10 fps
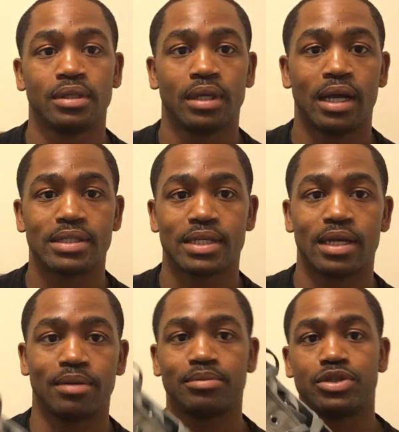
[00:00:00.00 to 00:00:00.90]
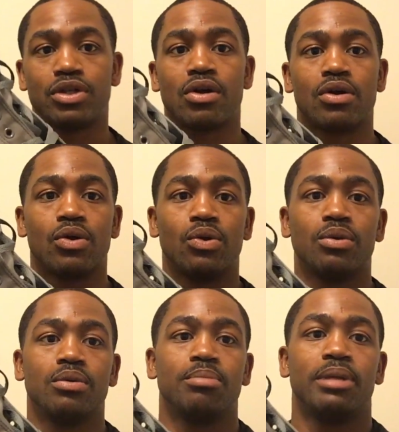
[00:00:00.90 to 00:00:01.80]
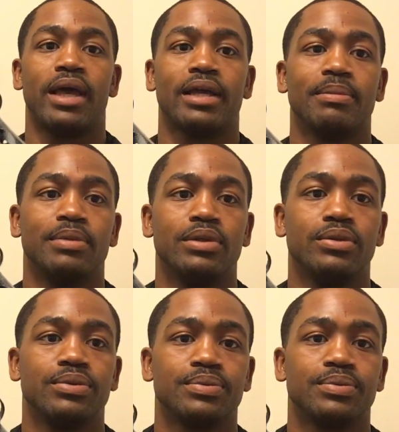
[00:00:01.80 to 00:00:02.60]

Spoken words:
High top, charcoal, black and blue.